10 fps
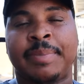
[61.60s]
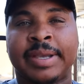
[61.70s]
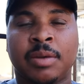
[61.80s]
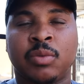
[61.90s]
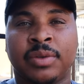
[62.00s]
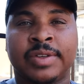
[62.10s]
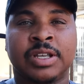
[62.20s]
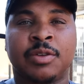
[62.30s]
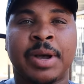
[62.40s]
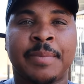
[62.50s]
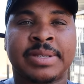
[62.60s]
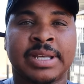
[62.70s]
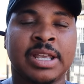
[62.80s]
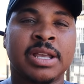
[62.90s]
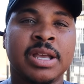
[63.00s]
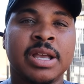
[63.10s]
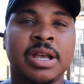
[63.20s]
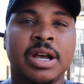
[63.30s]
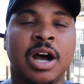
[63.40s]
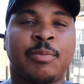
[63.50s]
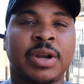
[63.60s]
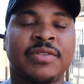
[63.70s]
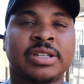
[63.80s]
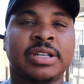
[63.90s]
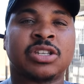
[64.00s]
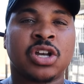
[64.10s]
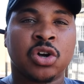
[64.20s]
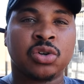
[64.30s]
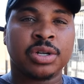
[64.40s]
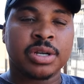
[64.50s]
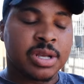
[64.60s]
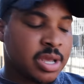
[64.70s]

and pick up one of his other puppies that he previously sold.